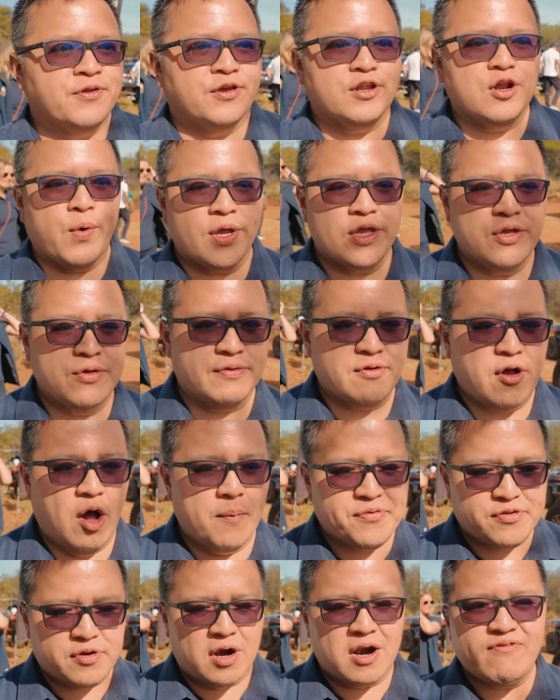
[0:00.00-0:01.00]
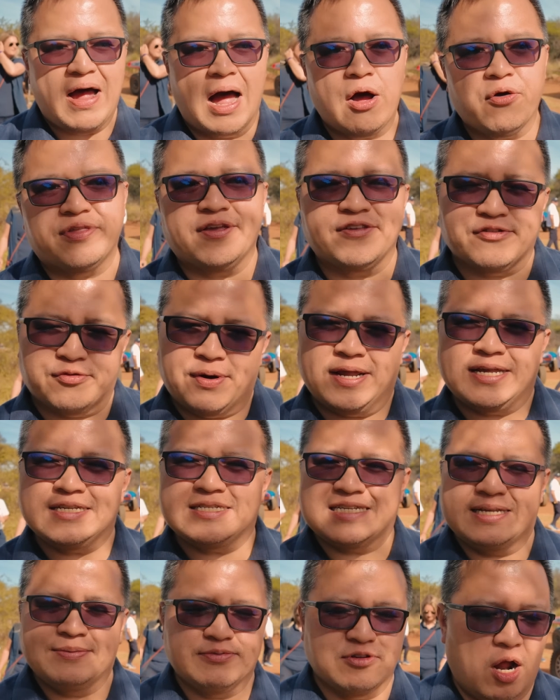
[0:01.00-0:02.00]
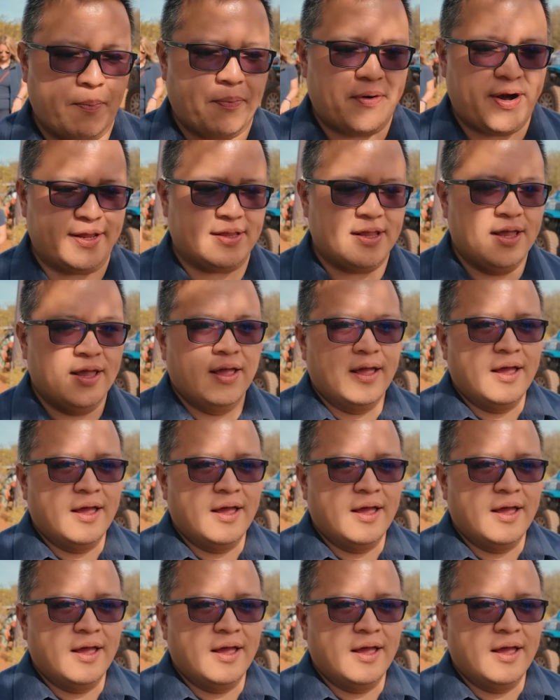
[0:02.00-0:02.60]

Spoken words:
When you observe how these race teams operate,